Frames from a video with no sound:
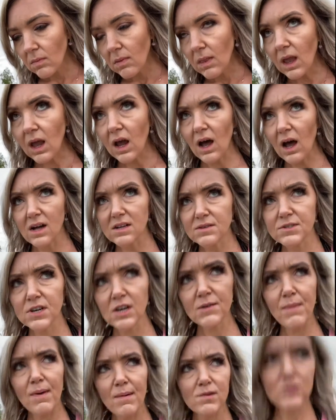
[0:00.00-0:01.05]
It took
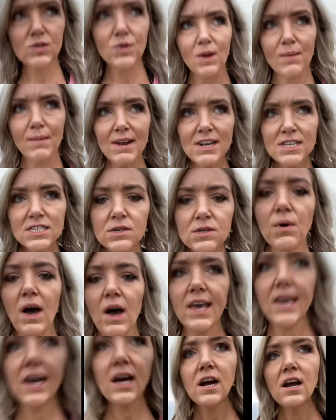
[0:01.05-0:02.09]
me about 20 minutes to walk
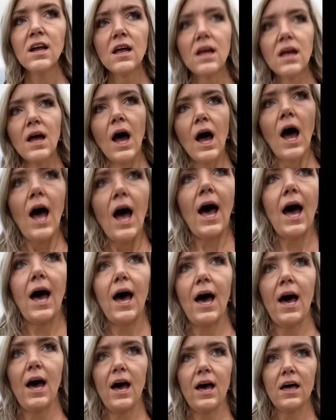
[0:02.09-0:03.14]
here.
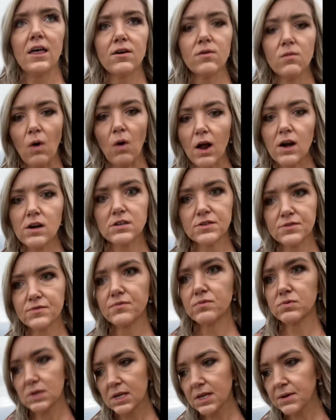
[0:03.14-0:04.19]
The water's
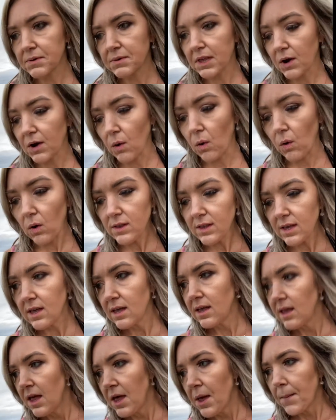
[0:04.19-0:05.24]
really, really cold,
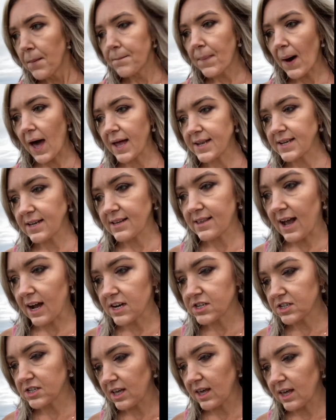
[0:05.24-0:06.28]
but
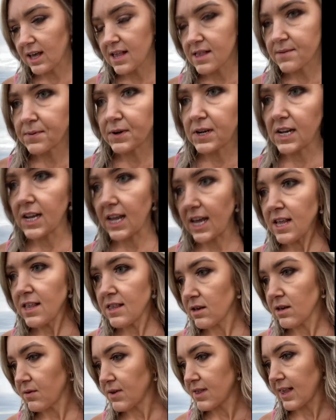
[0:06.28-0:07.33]
it's pretty neat.
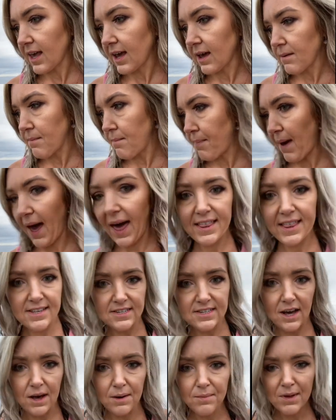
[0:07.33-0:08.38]
So it's like a
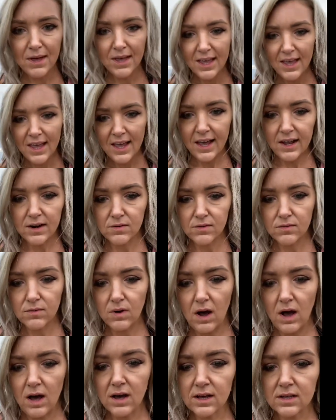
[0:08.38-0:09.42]
bathtub and a
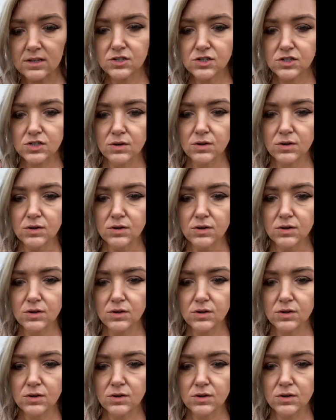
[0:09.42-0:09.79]
rock. I'll show